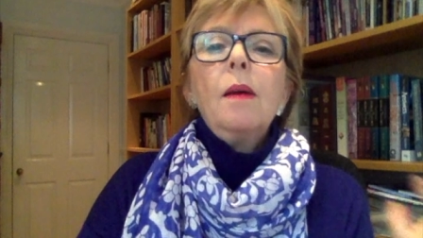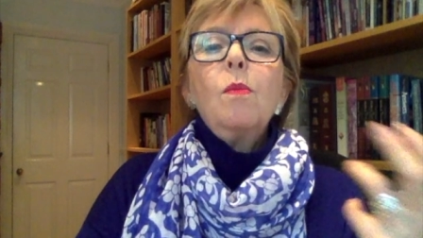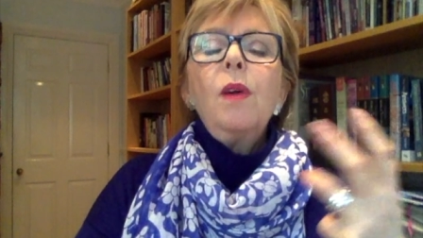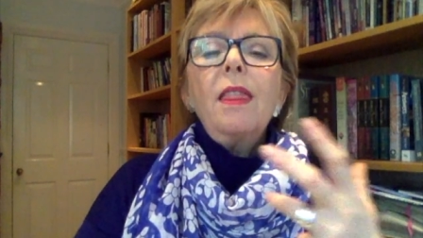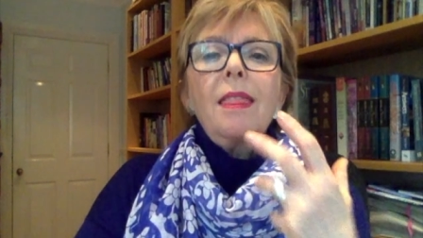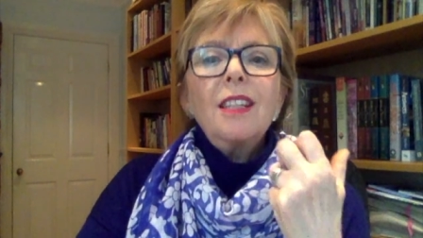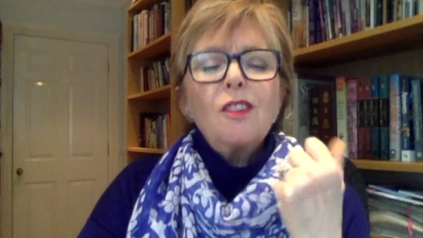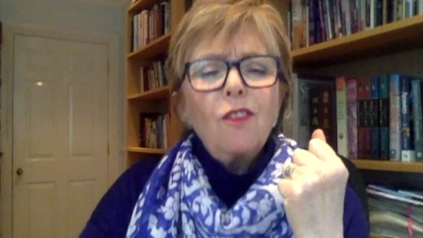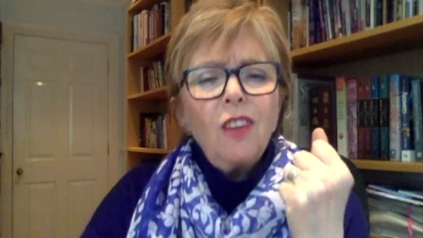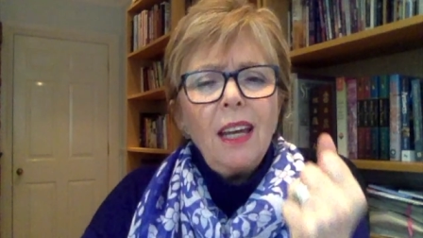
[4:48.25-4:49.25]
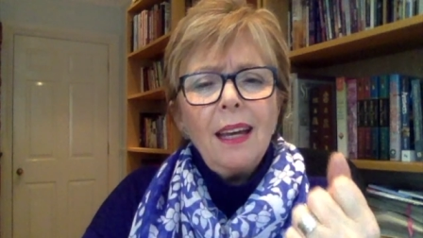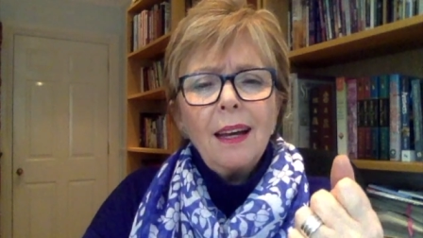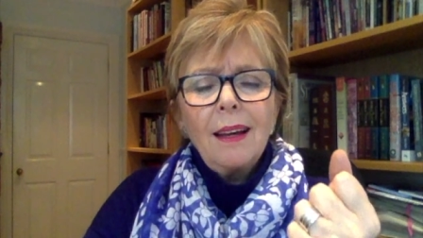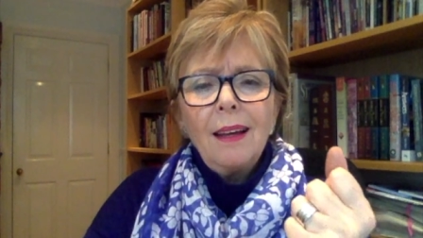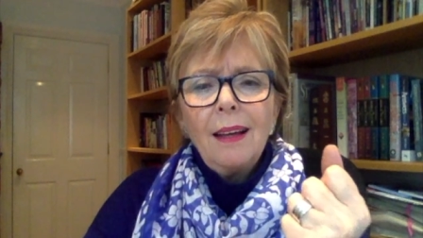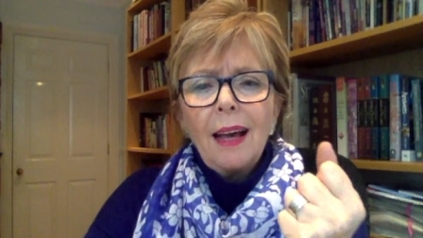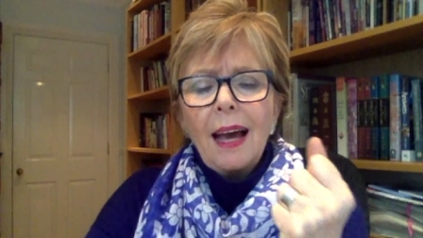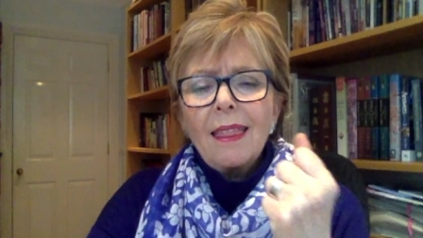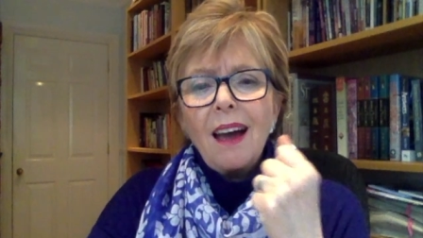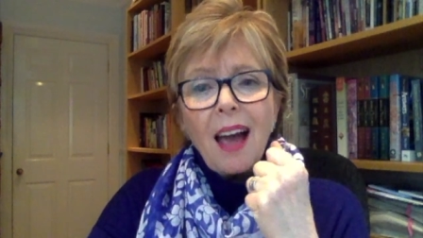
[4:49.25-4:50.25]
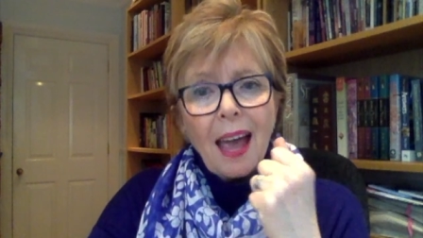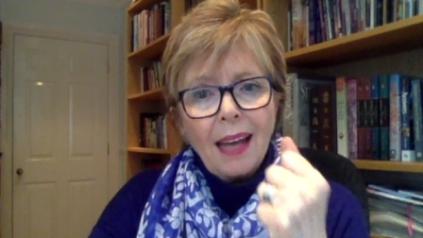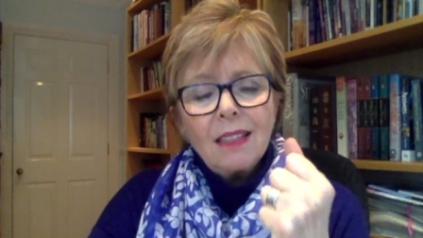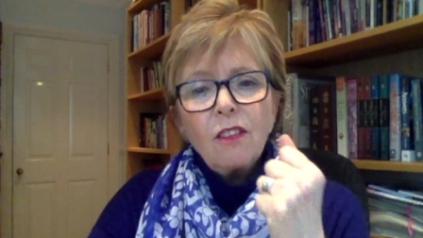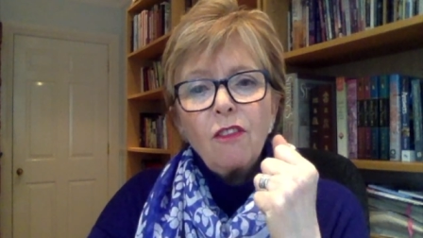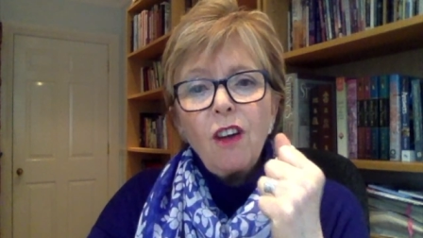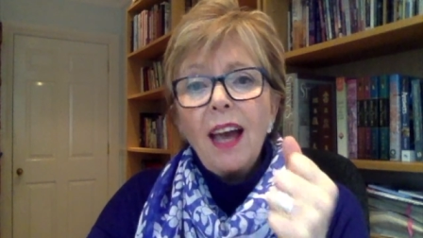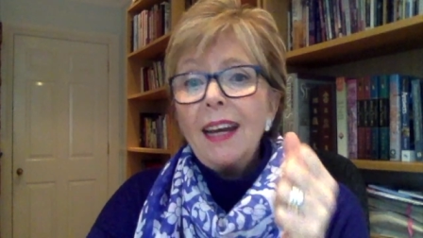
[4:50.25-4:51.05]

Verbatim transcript: with this fear that I had to fight.